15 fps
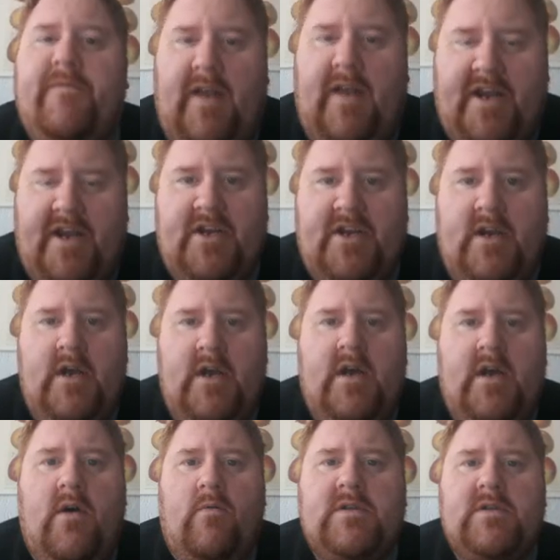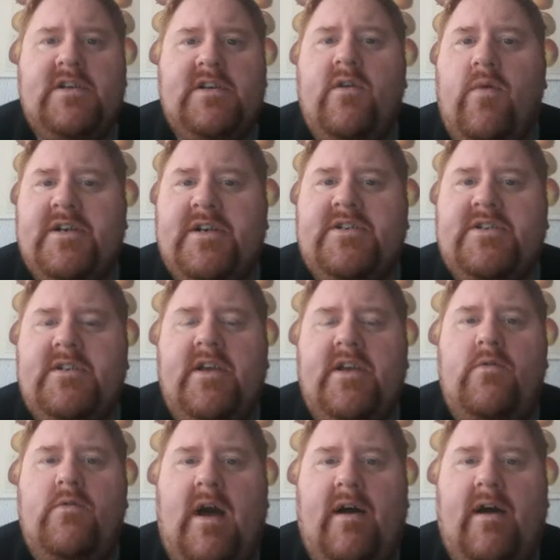What's a question that you have
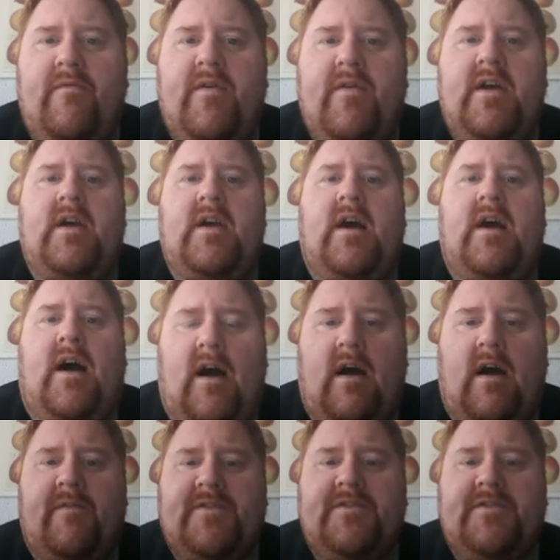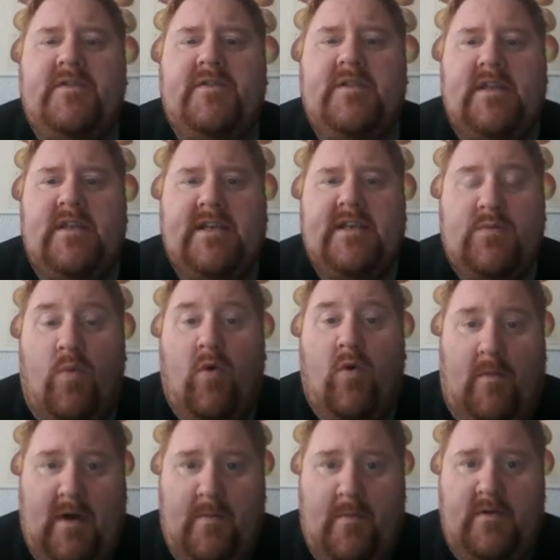after this warm-up, right?
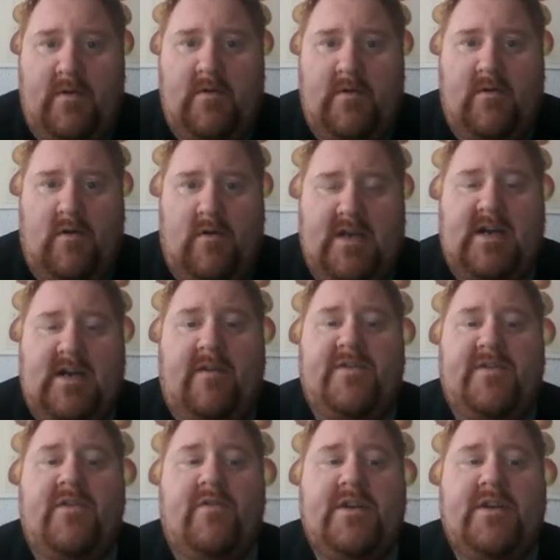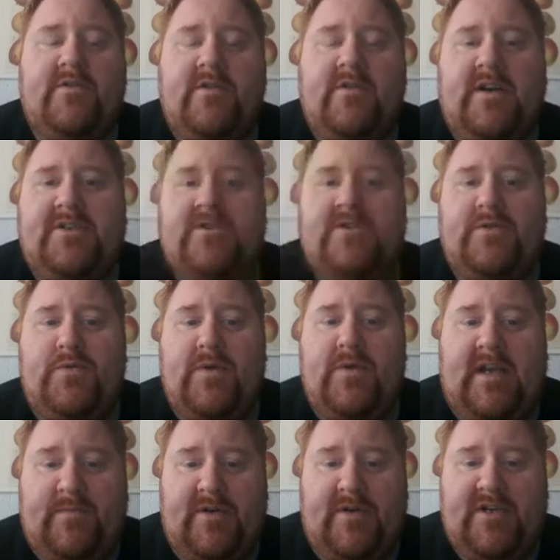After your introduction to expressions,
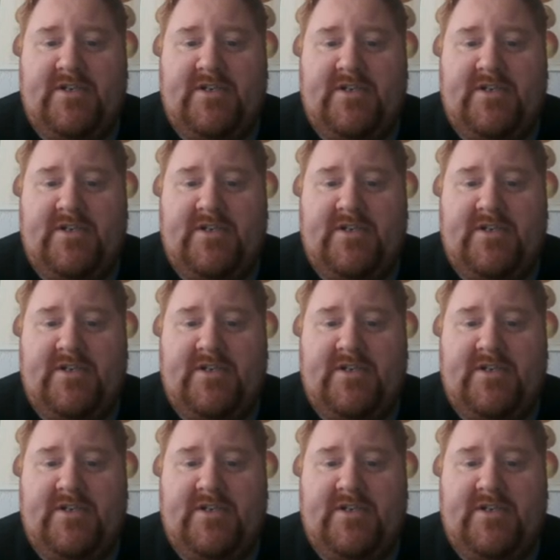equations,